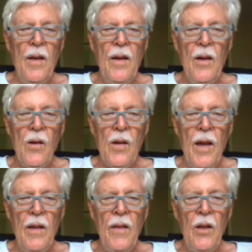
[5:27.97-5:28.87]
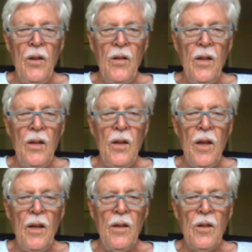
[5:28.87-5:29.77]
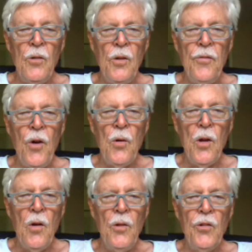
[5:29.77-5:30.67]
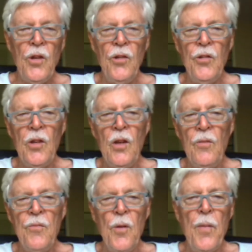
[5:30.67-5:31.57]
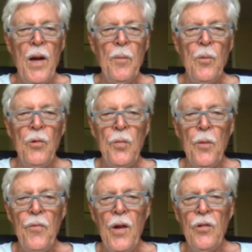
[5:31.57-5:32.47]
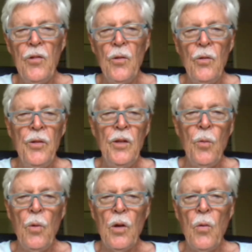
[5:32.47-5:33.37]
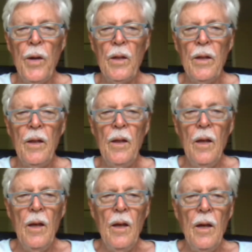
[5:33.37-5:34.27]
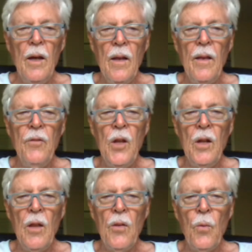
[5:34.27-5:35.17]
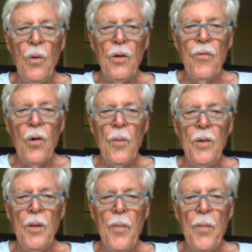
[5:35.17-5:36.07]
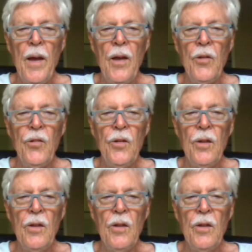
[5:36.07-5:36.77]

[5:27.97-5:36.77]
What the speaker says: Okay, and they include a photo and says the repairman was professional, did the work quickly. They've done other work for him in the past,